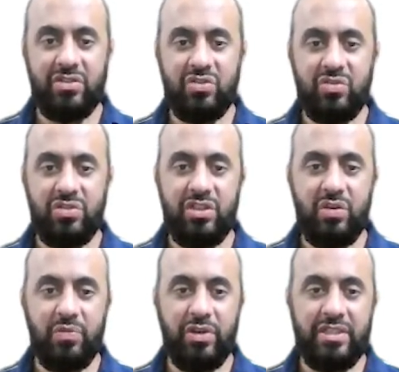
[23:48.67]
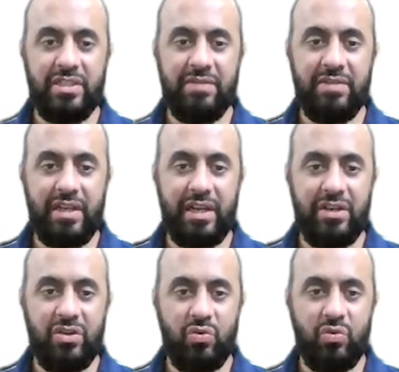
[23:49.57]
So
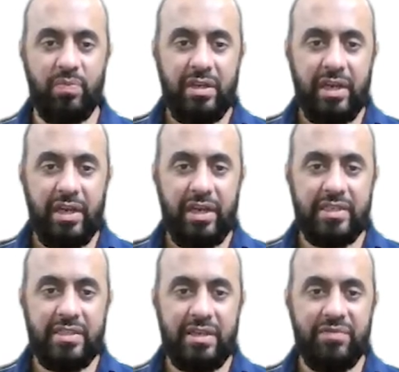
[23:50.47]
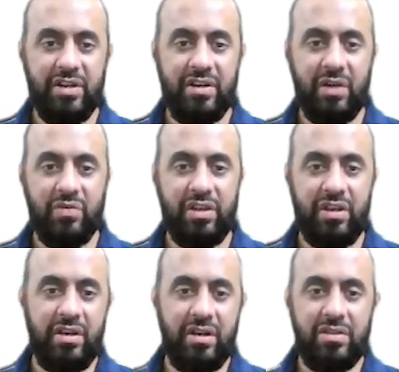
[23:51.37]
0.792 is somewhere around
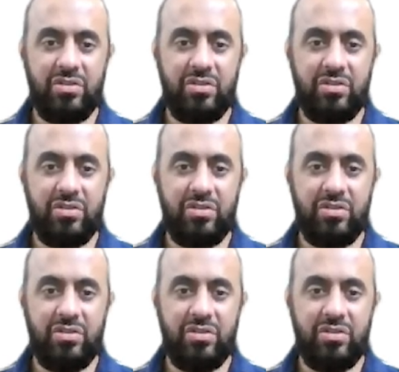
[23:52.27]
here.